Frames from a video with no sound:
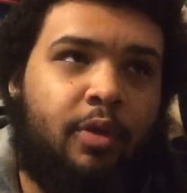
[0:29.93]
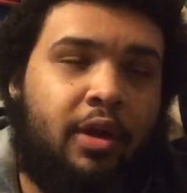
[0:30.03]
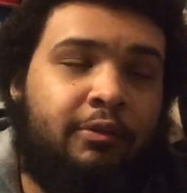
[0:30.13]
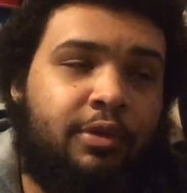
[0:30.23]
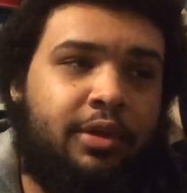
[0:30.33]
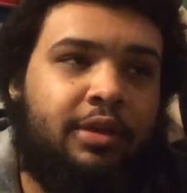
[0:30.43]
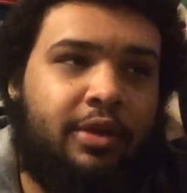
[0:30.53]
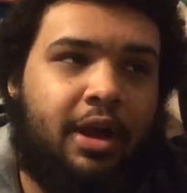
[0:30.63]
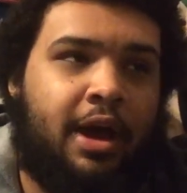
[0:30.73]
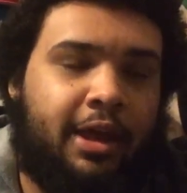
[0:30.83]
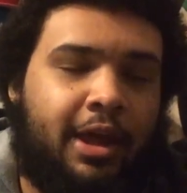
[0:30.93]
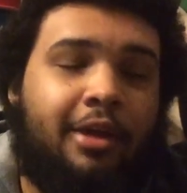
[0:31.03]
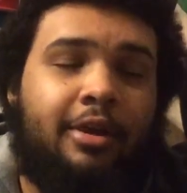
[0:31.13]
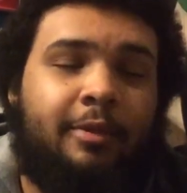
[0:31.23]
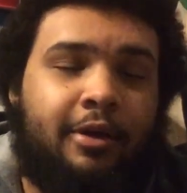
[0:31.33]
everything that I
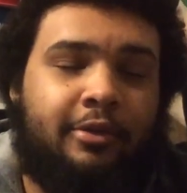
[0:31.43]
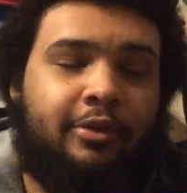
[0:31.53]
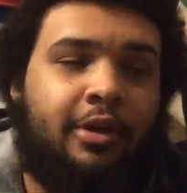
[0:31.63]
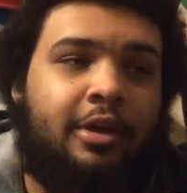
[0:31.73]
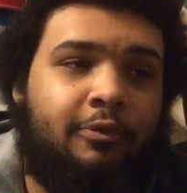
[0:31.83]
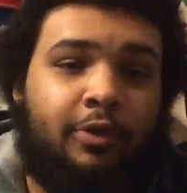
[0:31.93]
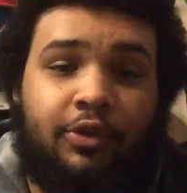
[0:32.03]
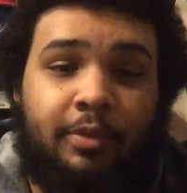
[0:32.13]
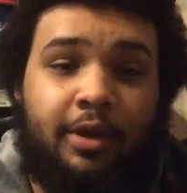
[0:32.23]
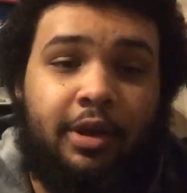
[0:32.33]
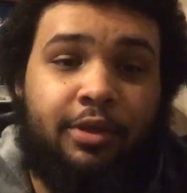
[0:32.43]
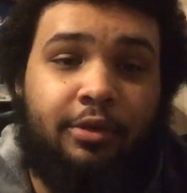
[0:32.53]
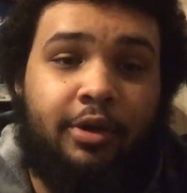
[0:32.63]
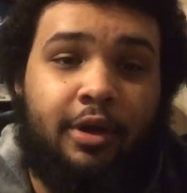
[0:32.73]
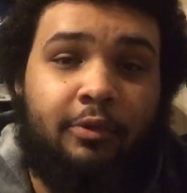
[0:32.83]
cared about WrestleMania
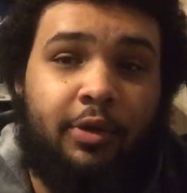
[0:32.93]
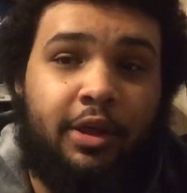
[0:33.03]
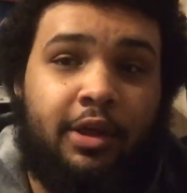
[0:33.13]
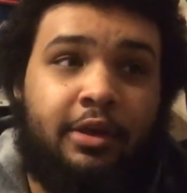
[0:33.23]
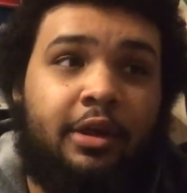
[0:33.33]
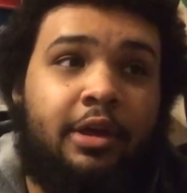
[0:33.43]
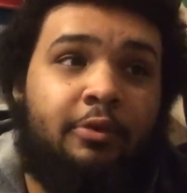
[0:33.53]
39 weekend,